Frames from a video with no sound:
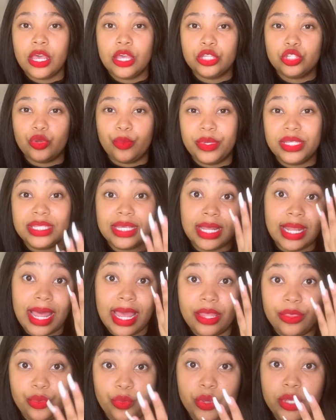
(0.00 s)
So basically I
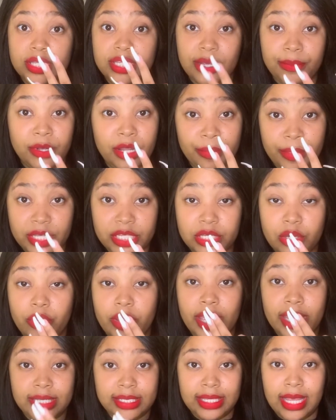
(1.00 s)
had 3
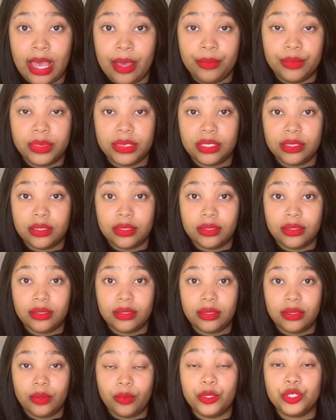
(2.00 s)
supplementary exams,
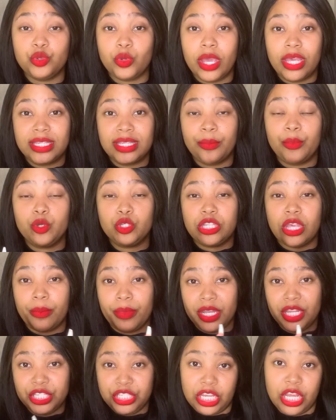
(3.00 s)
which were supposed to
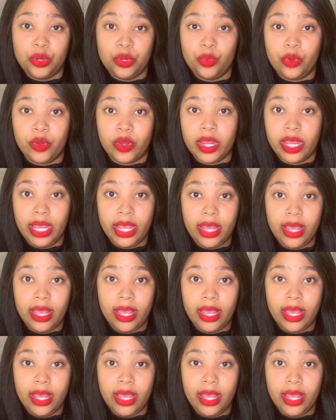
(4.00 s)
happen in January.